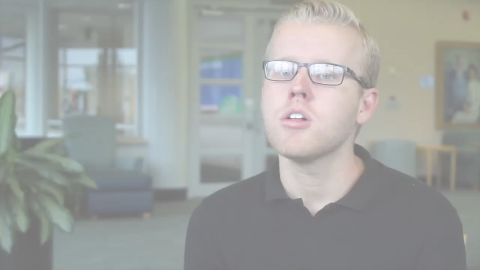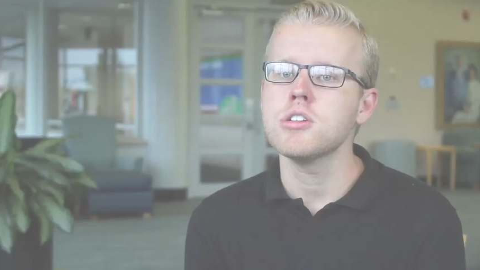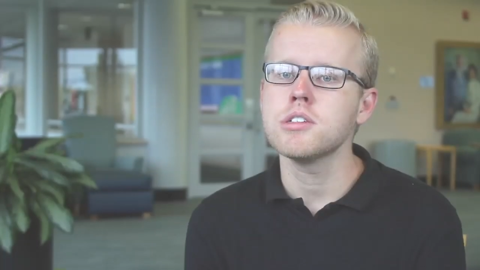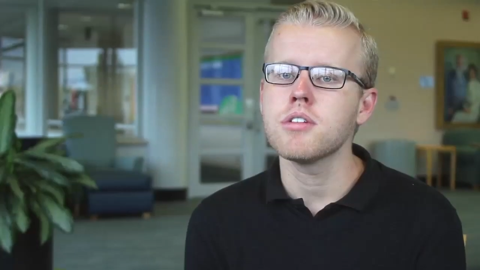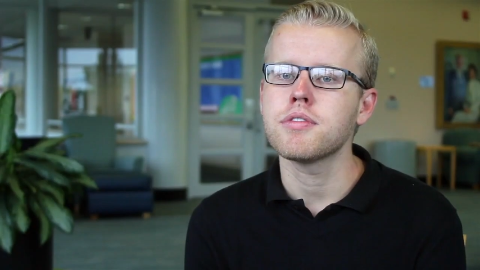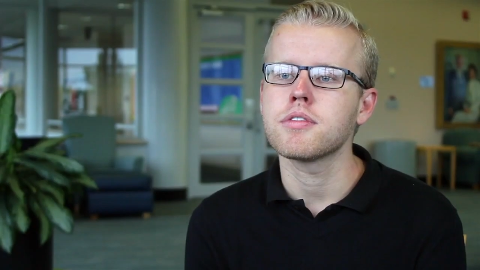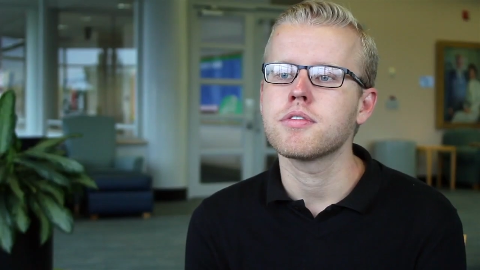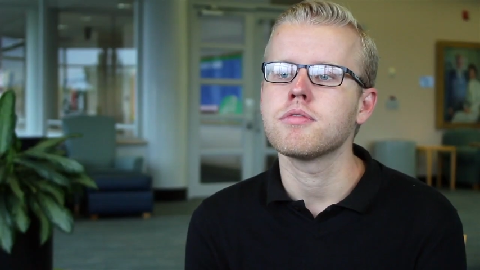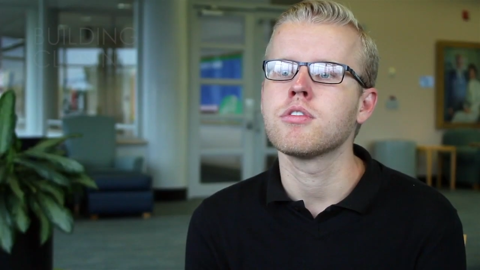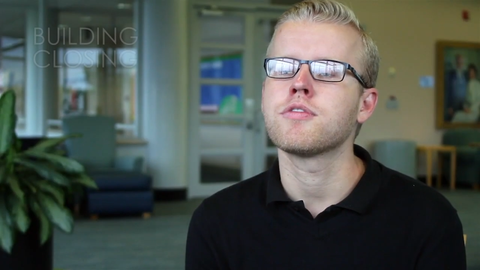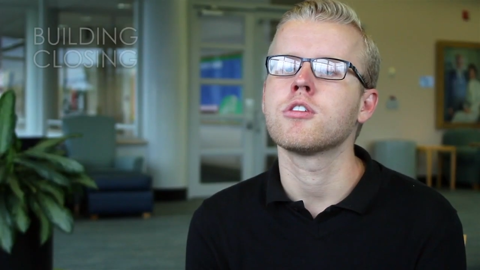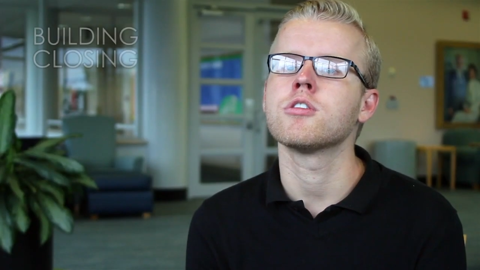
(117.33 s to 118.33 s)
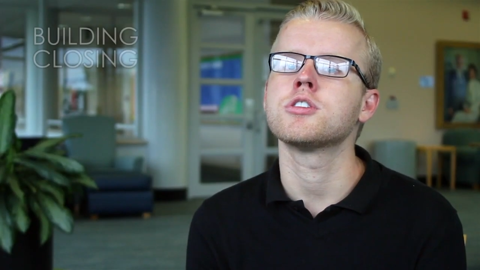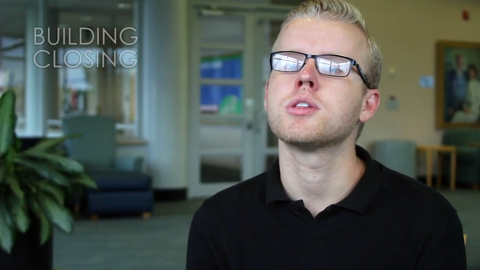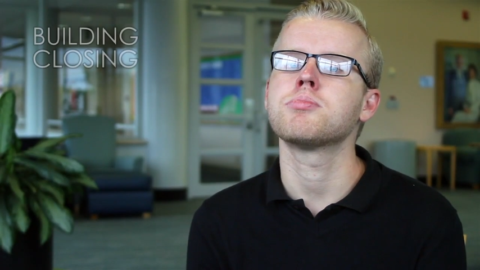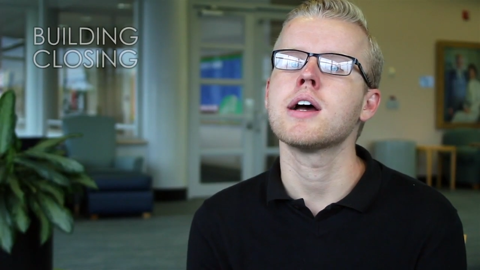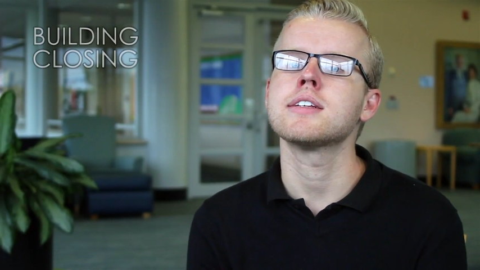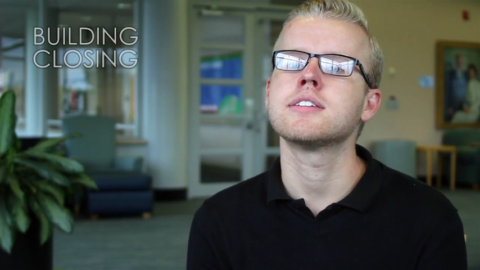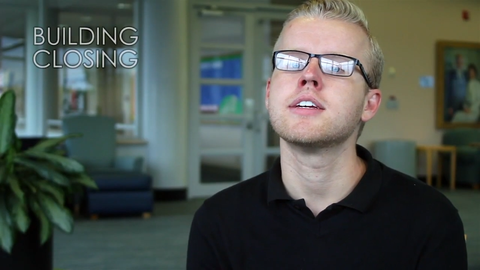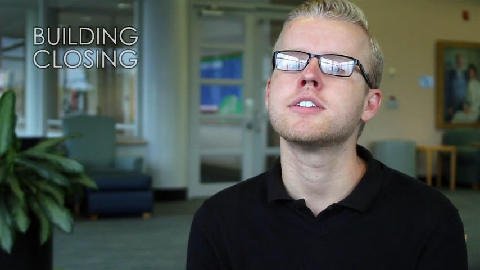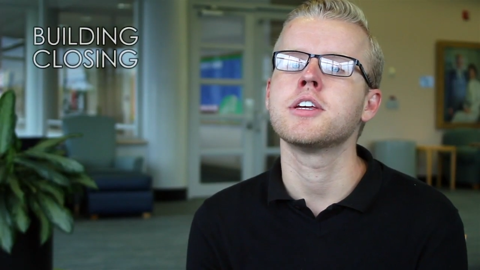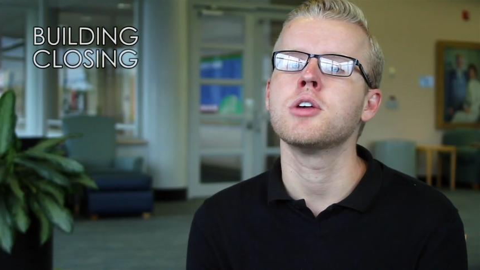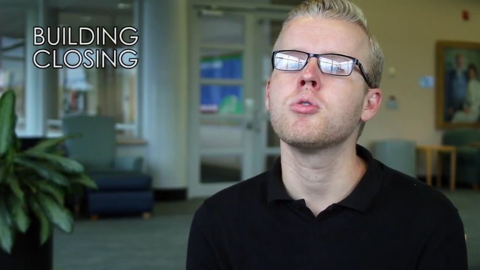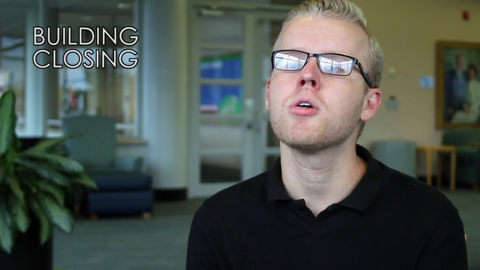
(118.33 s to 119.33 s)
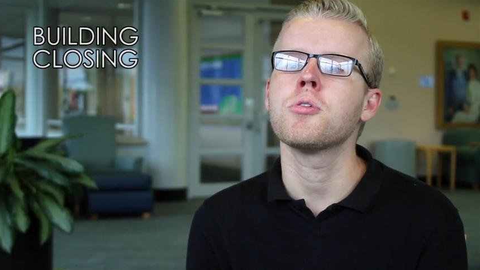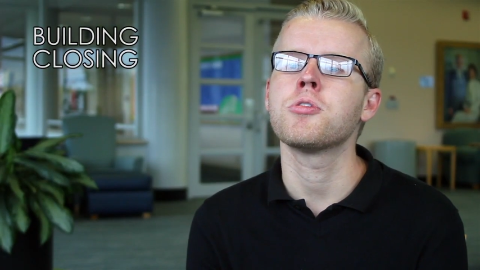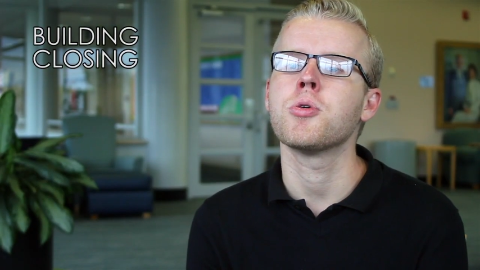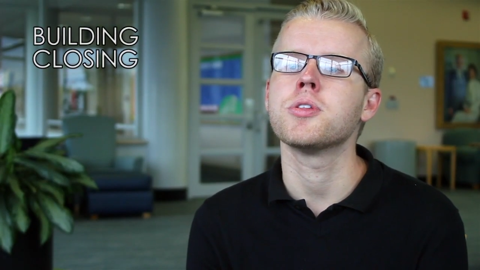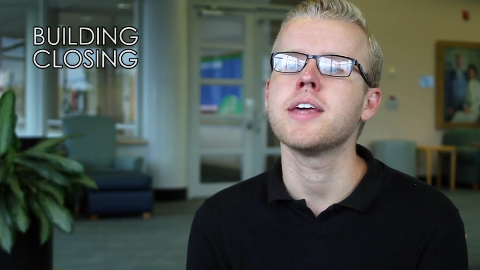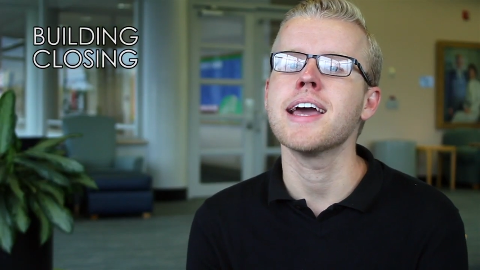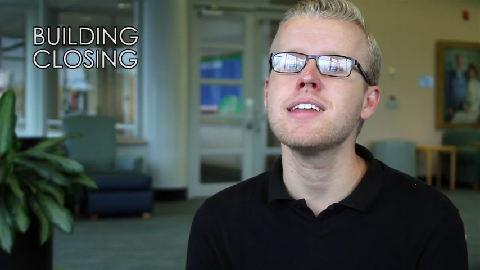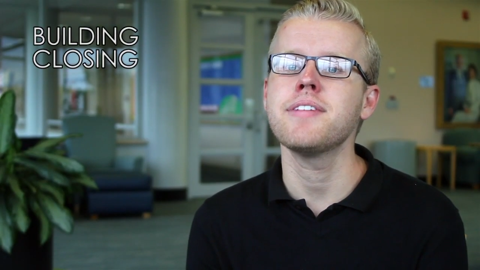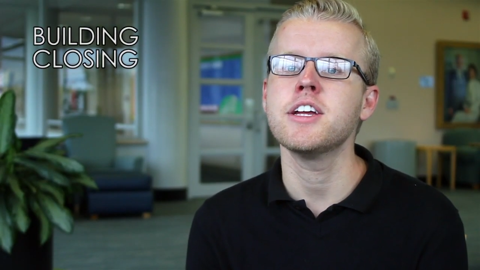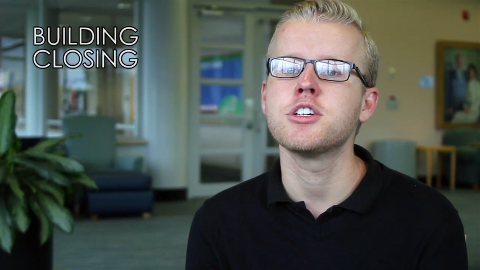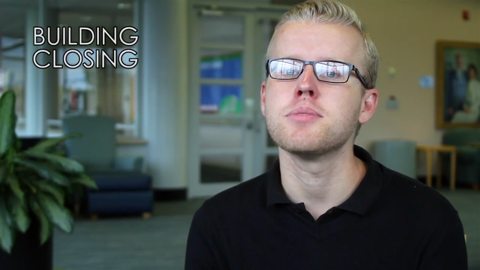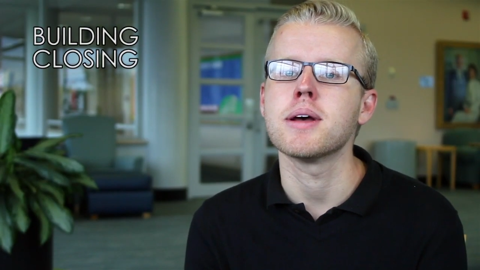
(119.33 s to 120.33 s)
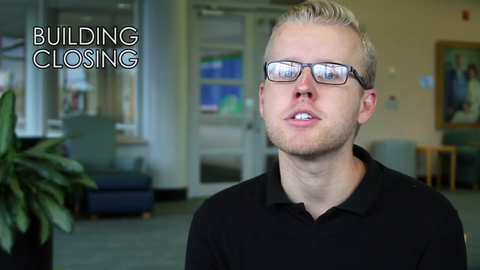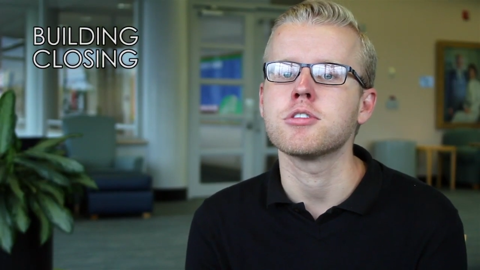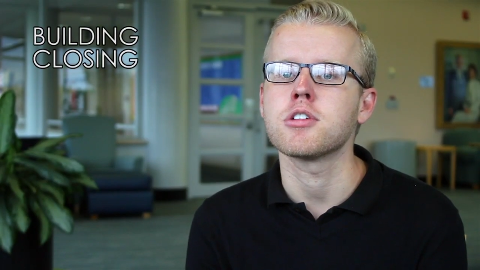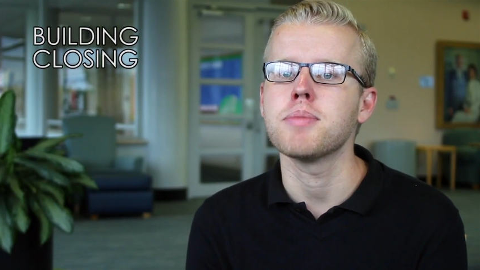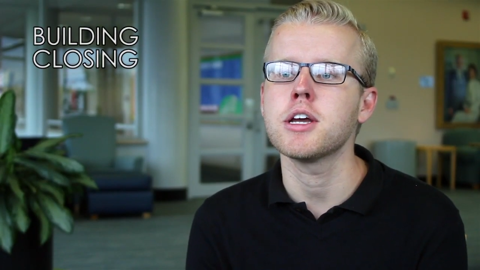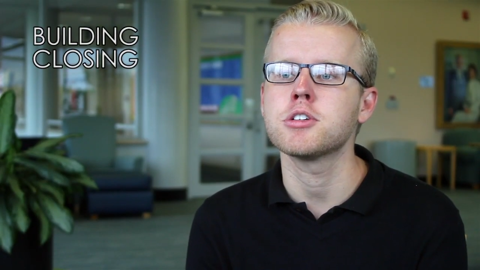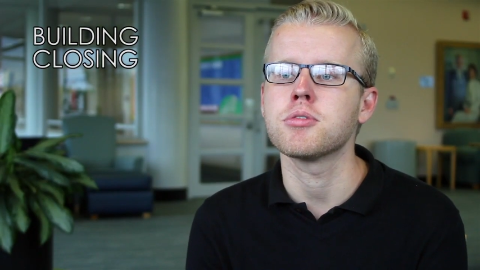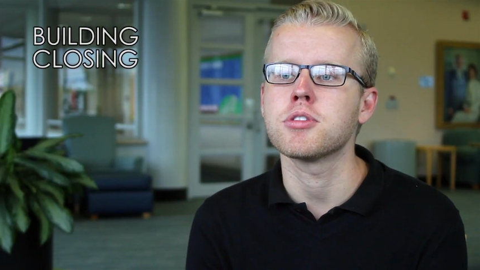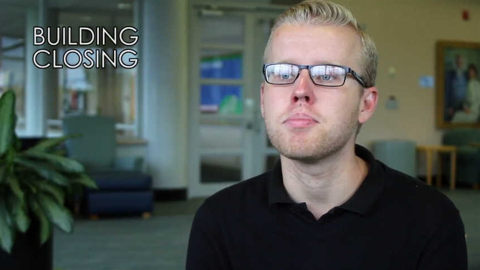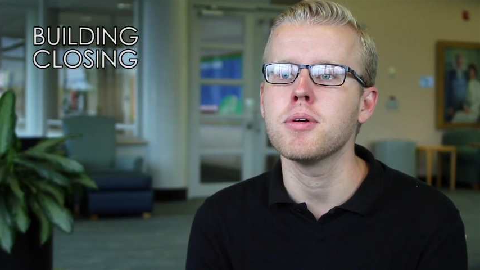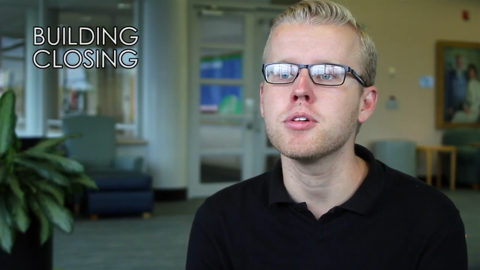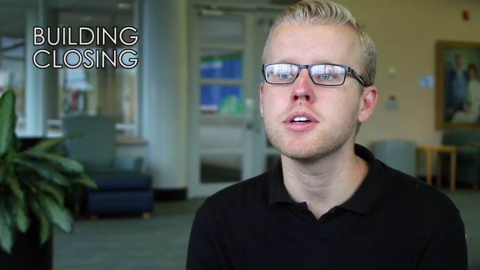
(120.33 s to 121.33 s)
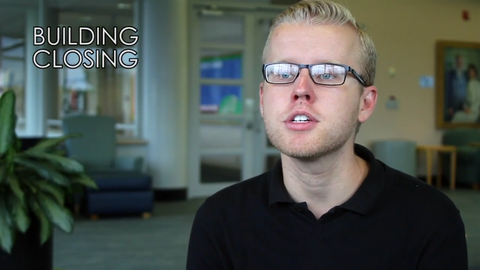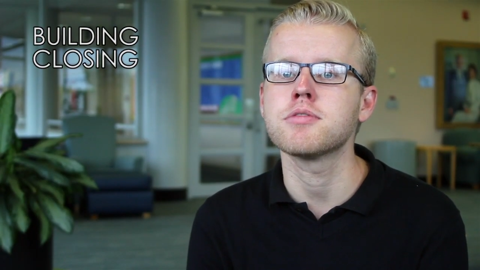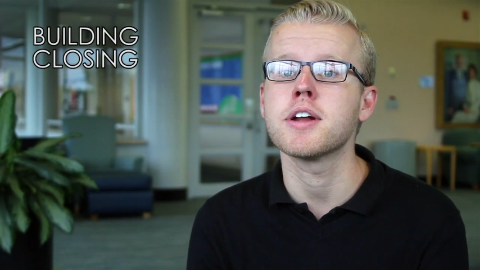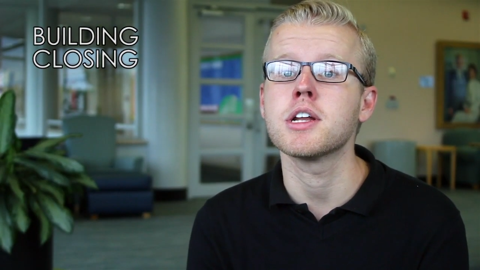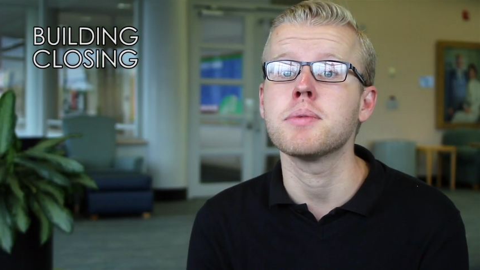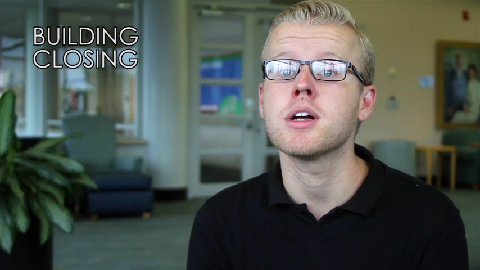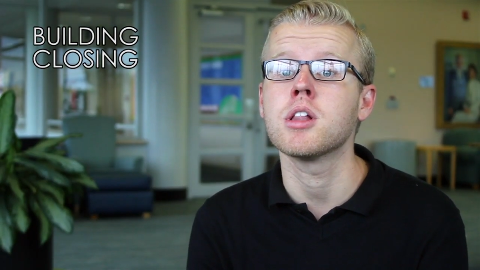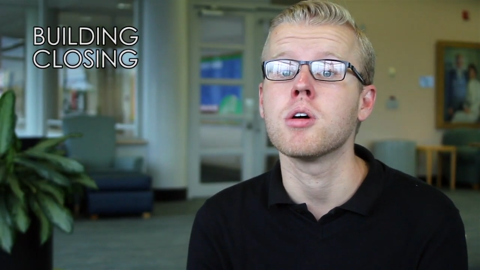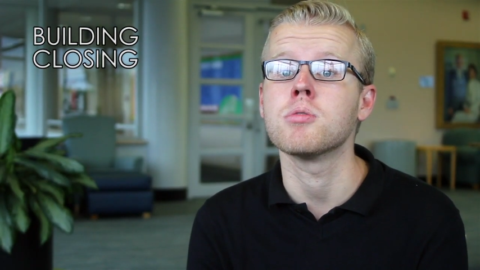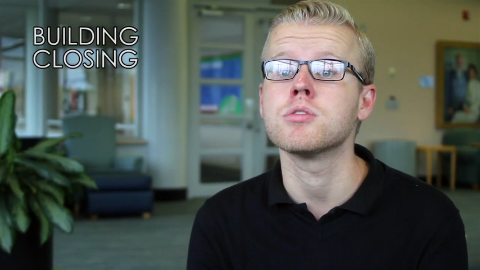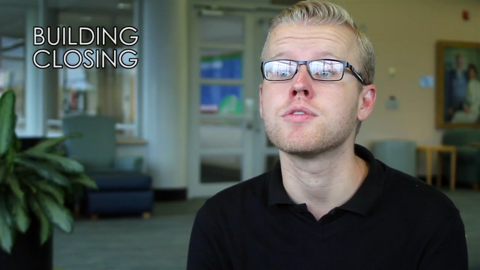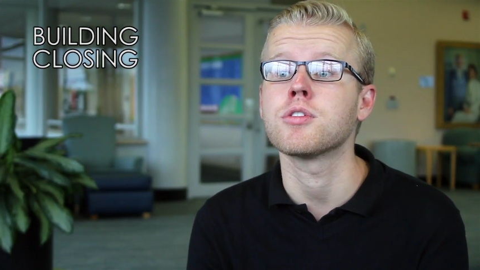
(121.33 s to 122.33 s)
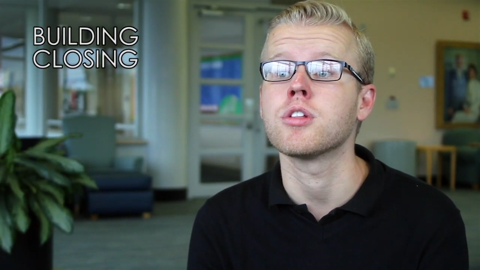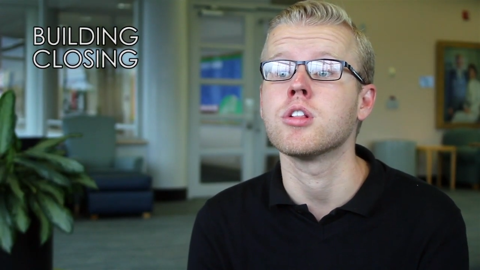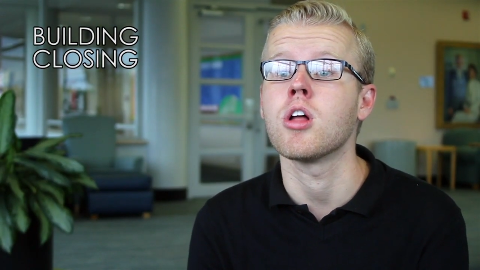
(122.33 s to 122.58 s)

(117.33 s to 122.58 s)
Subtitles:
Closing refers to the processes that you'll go through at the end of each semester to make sure that the building is ready to be closed for the